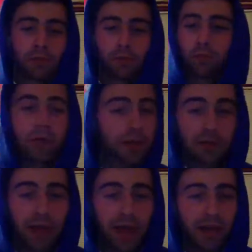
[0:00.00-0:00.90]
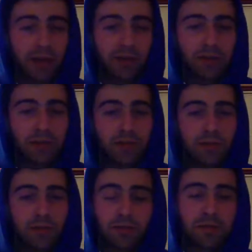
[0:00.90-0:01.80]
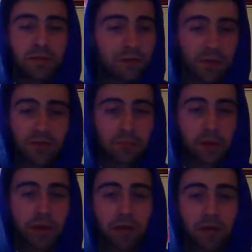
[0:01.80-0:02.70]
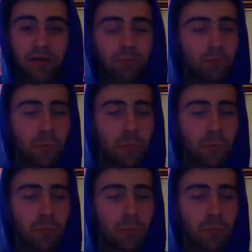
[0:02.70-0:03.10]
really lack defensive players.